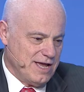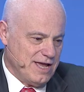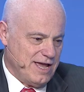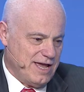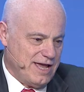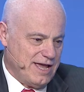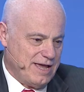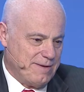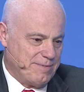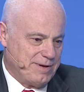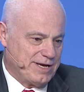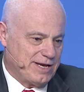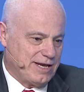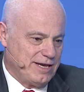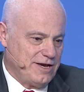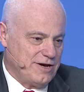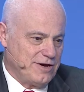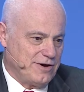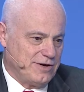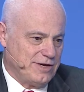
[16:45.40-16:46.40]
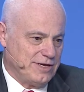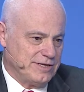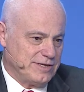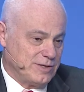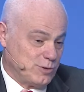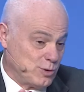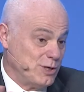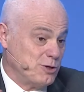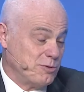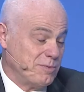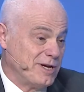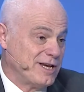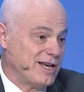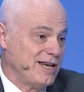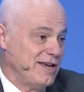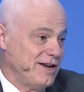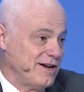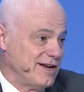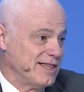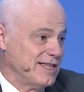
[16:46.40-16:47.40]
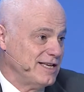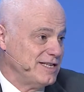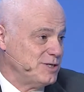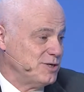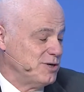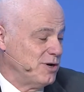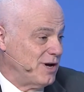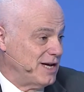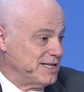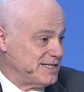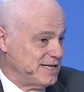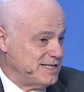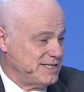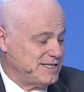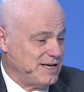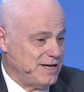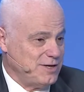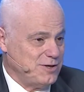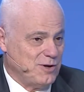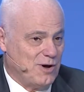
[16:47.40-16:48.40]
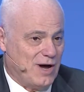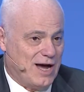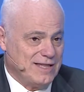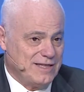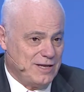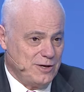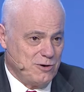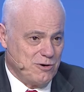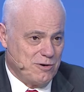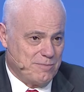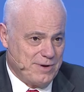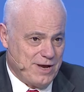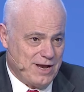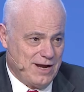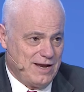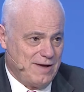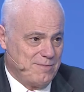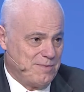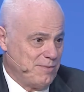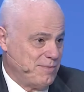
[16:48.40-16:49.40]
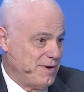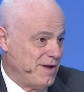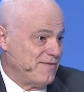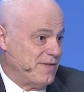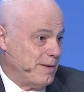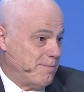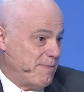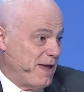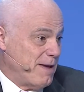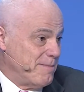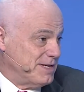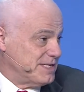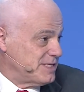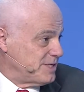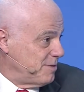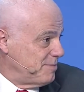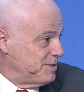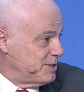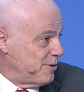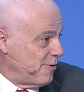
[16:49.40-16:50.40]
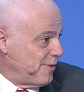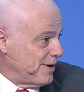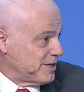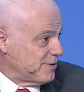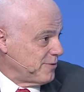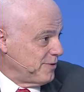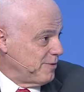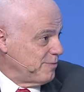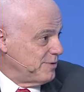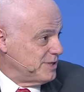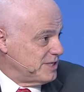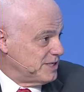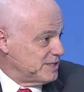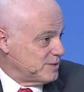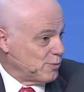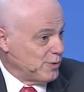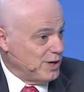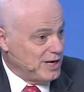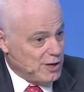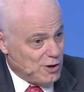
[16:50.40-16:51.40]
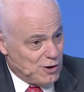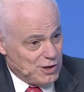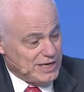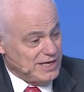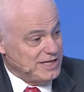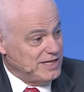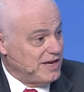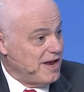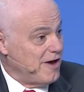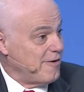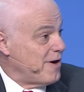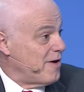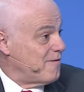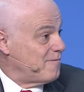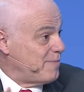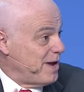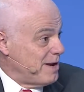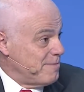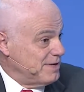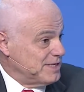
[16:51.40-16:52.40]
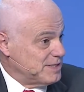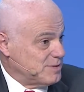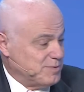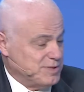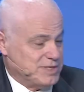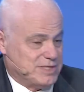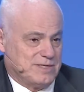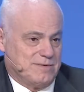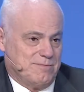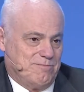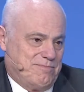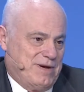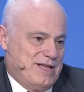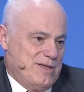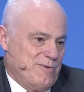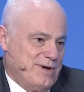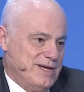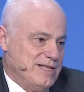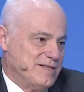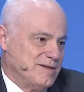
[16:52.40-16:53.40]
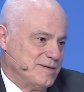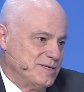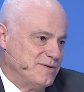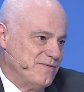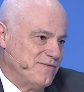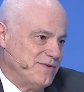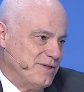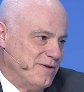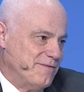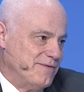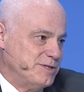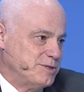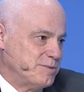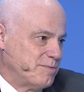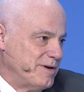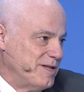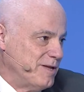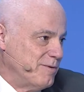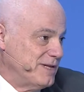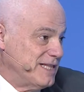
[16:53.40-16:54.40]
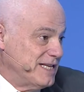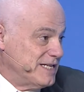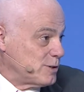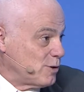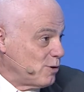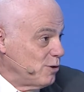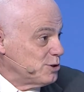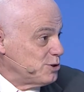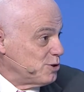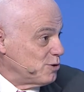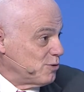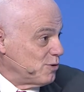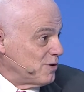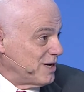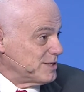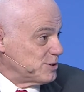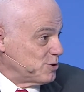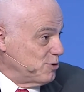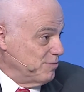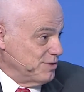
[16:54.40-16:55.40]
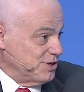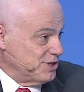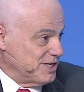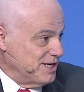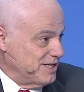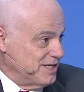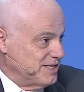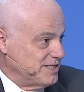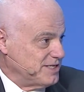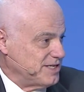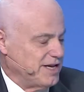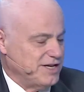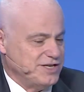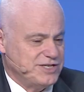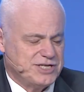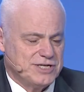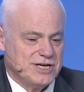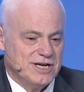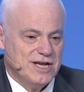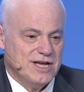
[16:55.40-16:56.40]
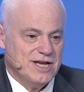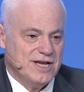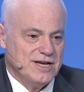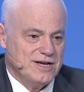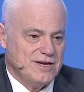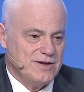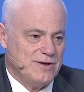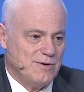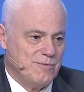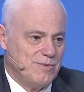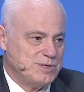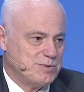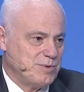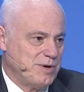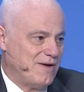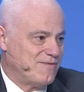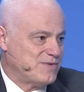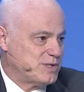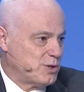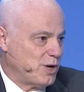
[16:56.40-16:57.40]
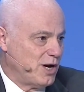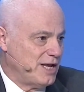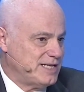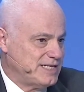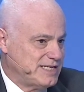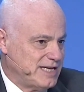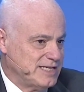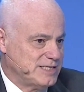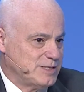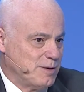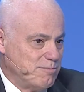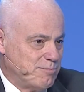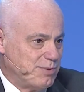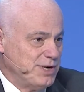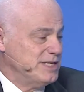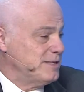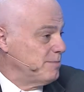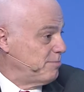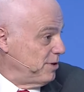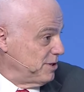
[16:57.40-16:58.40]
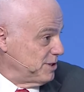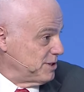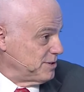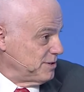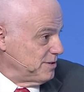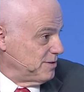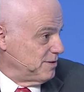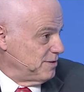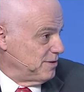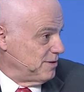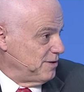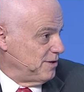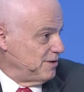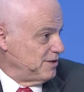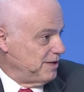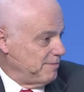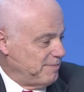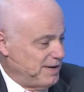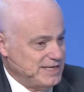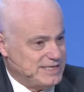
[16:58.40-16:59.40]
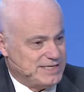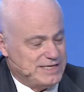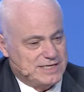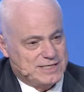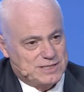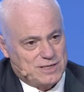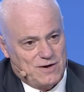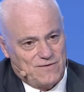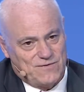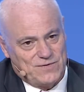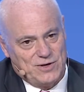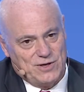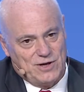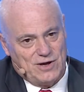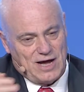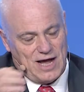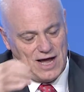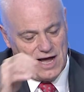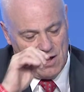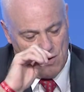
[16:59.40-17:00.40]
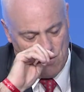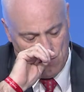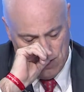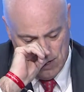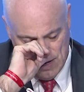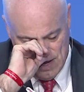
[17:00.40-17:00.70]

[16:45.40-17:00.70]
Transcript: be clear, try to be clear at least. You know, as I say, you know, at the European level, we have the Payment Service Directory, which is really only in the area of payments, which, by the way, in terms of innovation, probably the one that's closer to customers at this stage, you know, in which we have set some principles on the basics of, you know, how